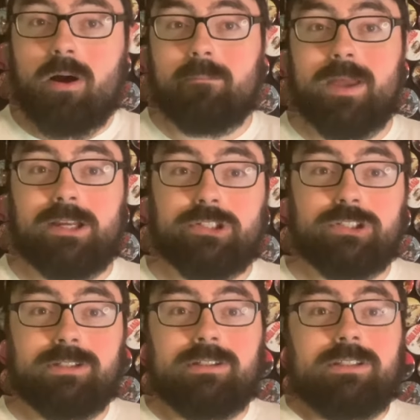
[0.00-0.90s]
or make
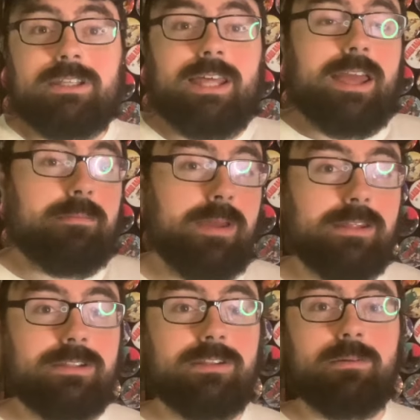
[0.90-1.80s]
sure because they have
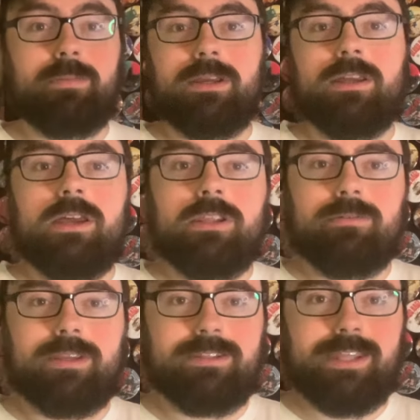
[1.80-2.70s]
medicine or something so
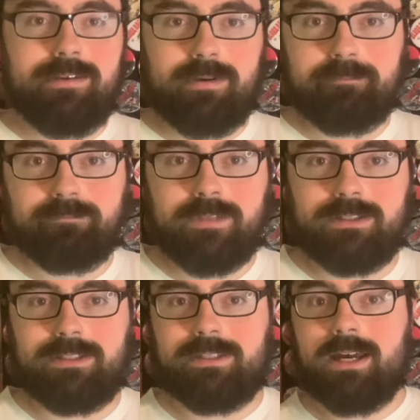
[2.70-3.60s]
we can save him. Da
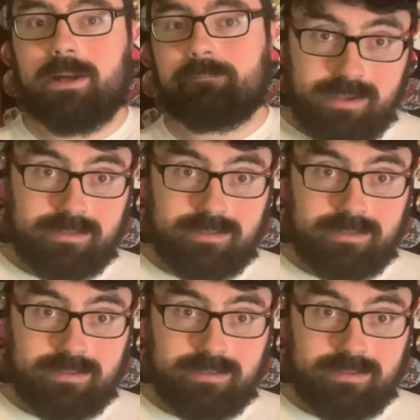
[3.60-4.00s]
da da.